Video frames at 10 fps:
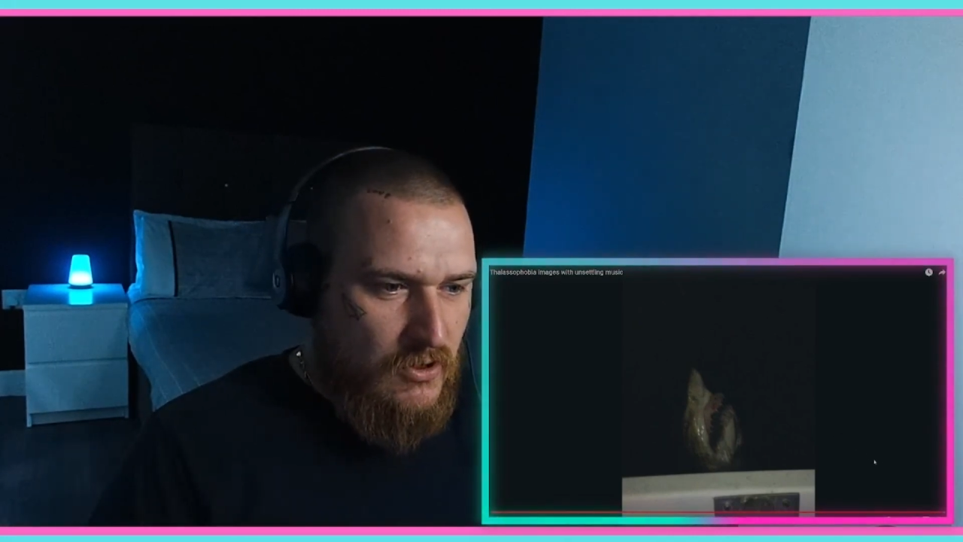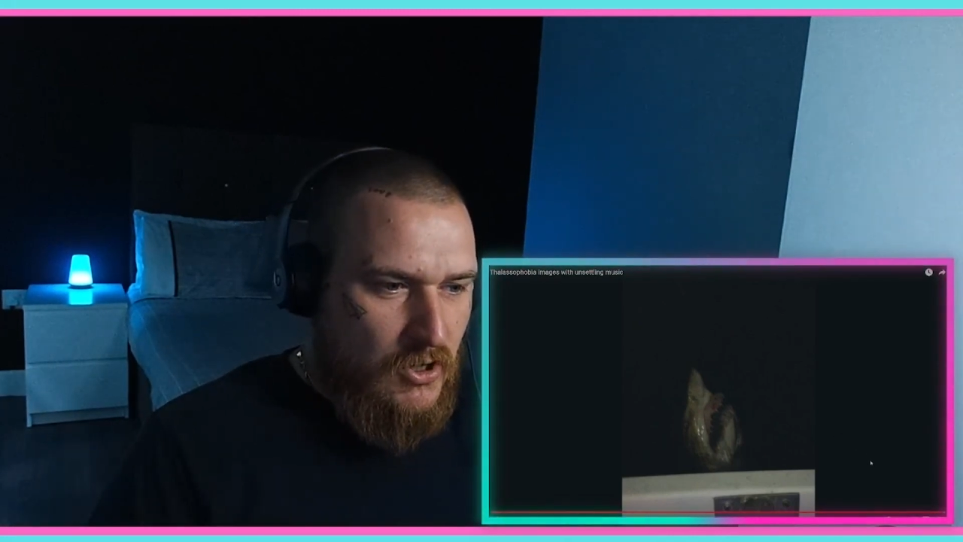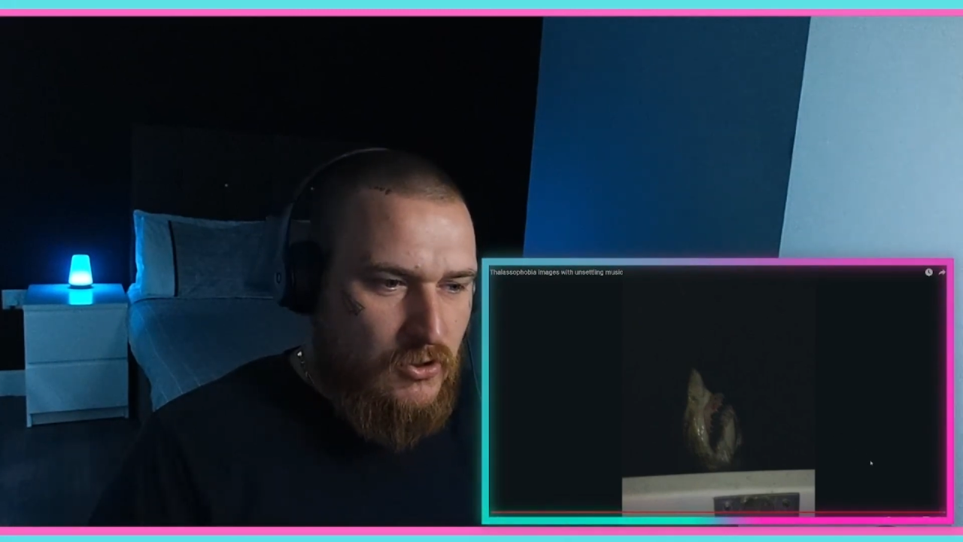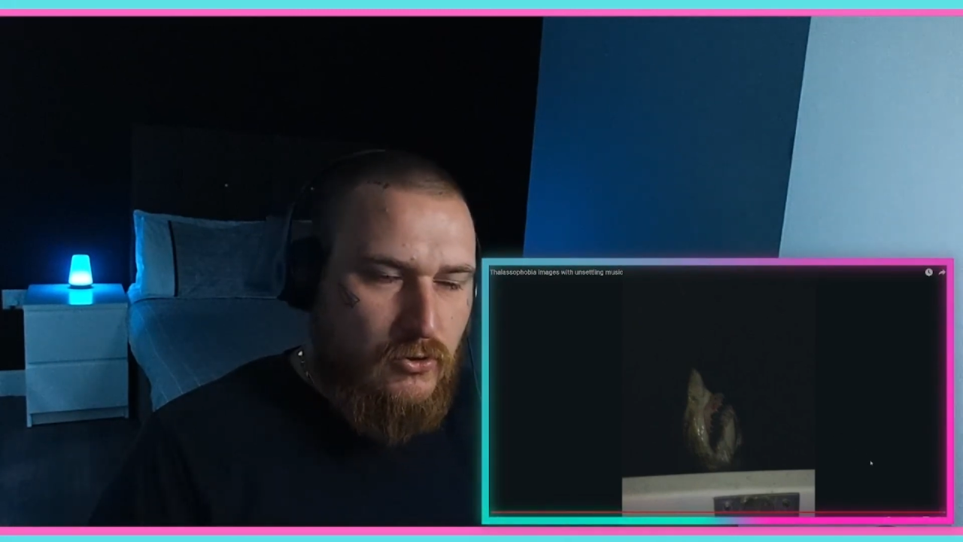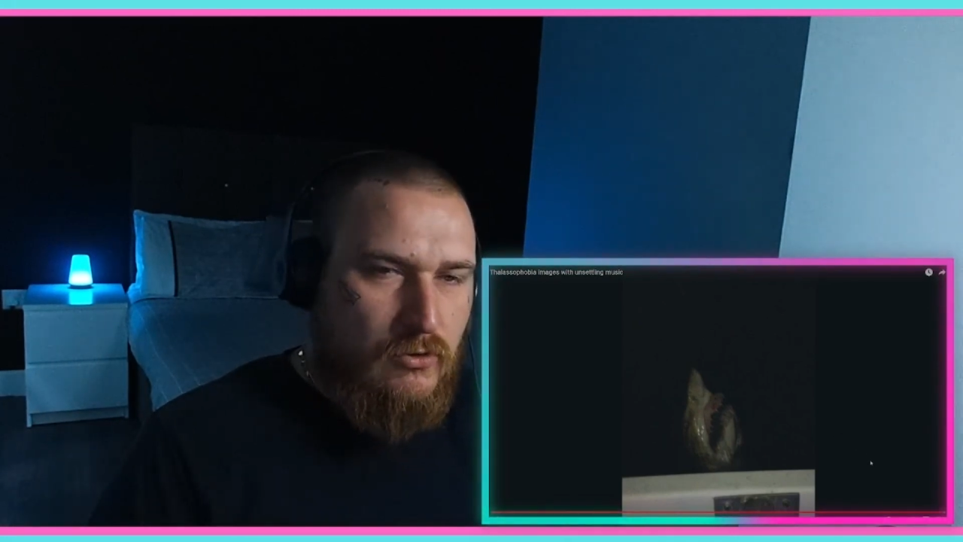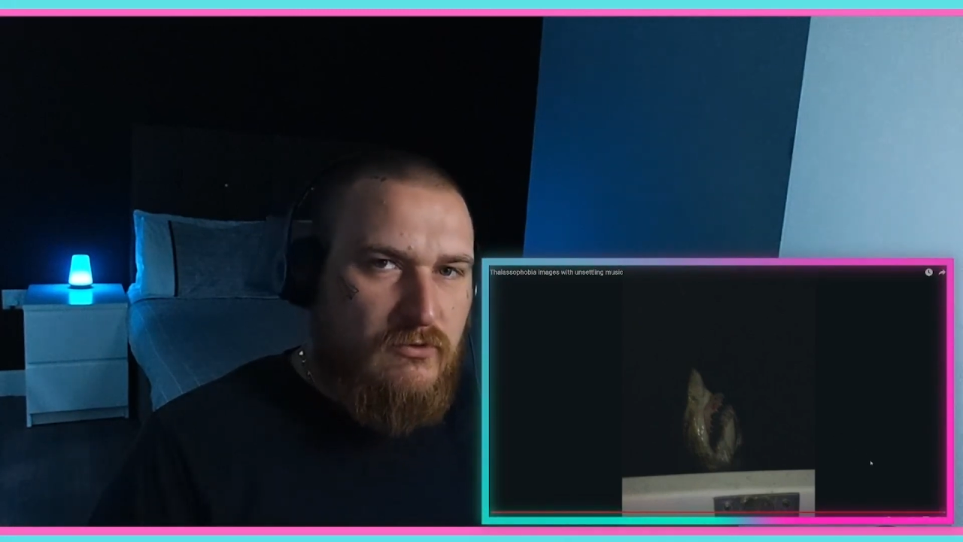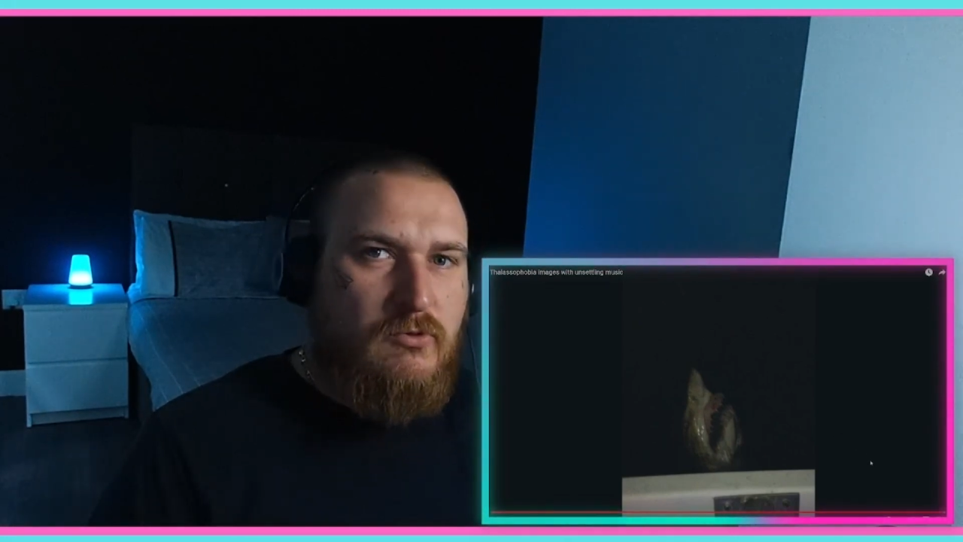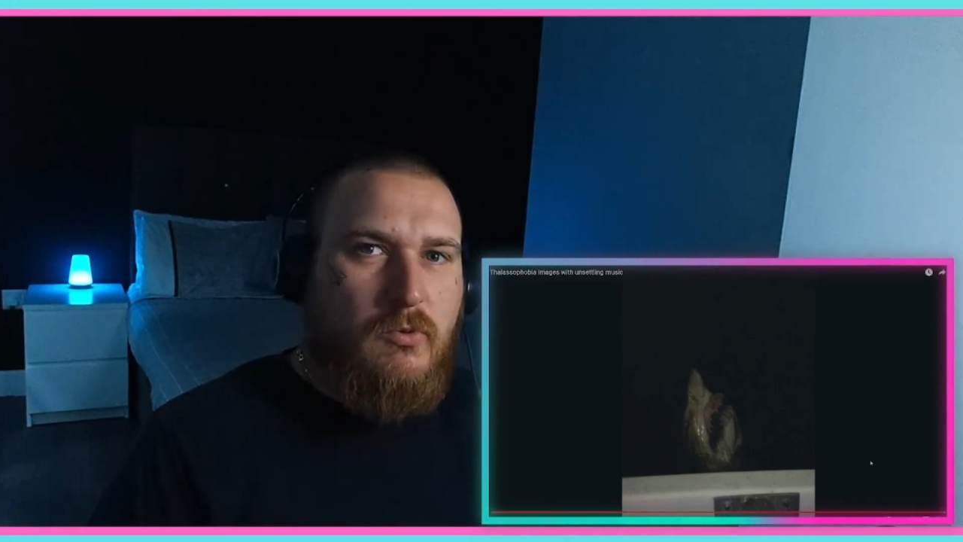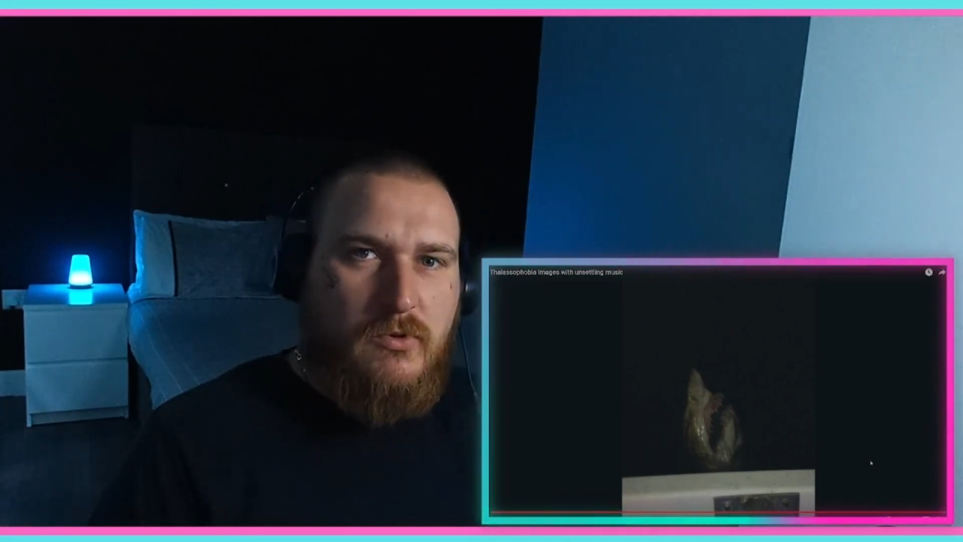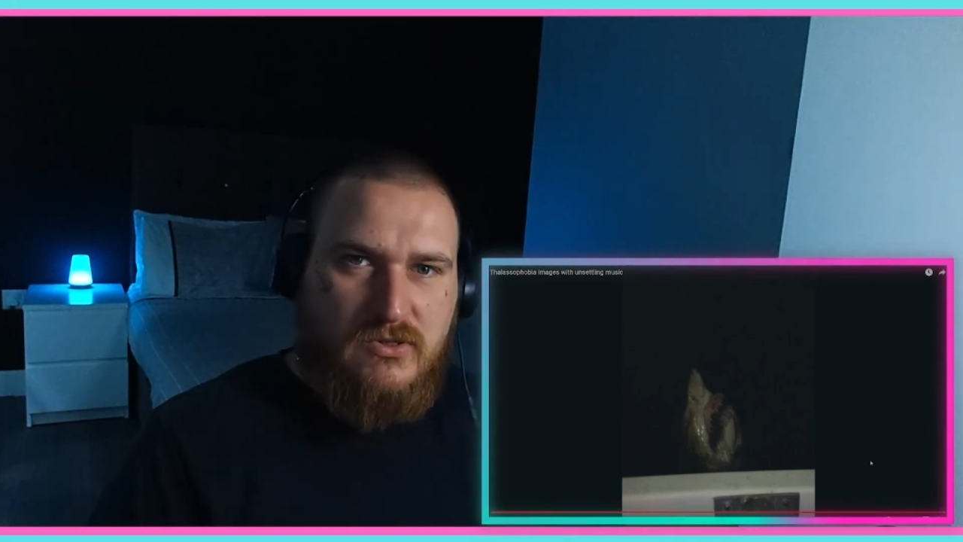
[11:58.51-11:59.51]
an
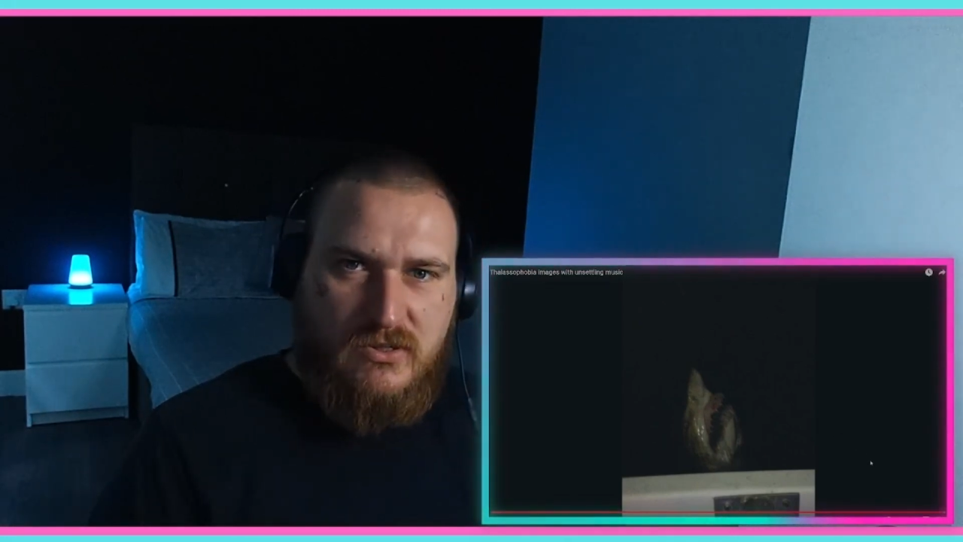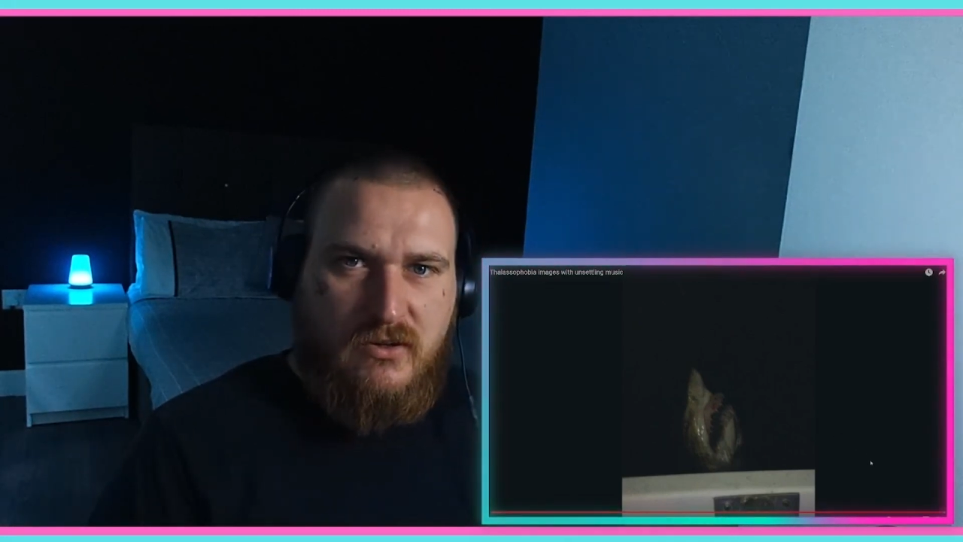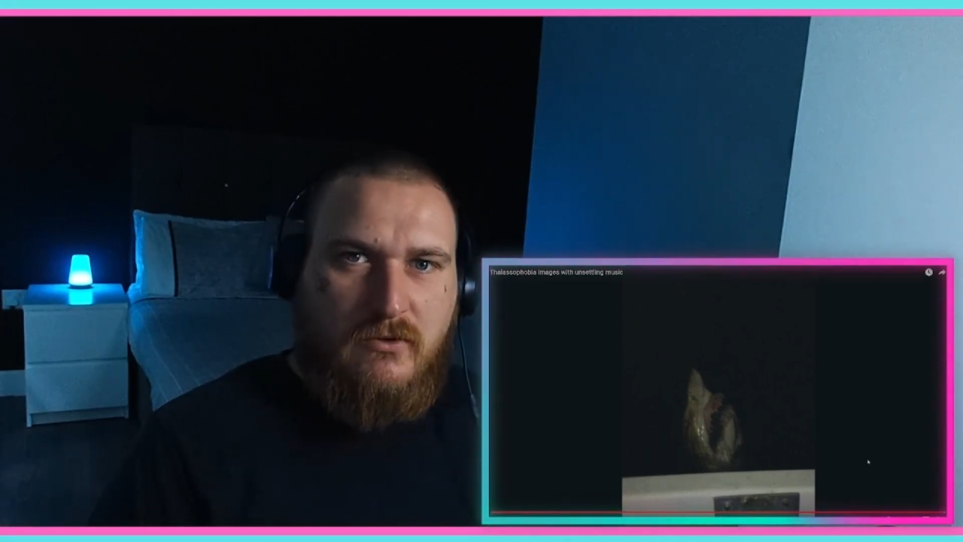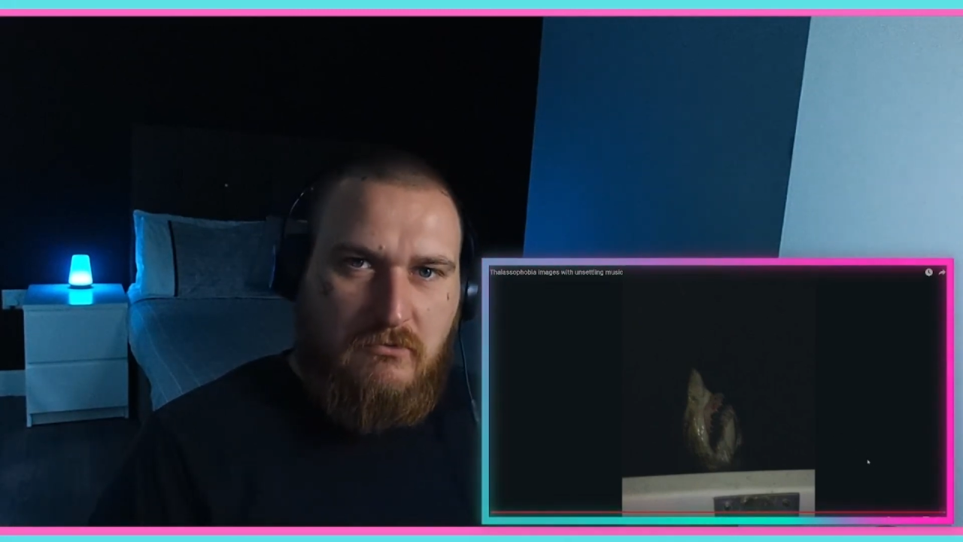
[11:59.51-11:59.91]
uncomfortable one today.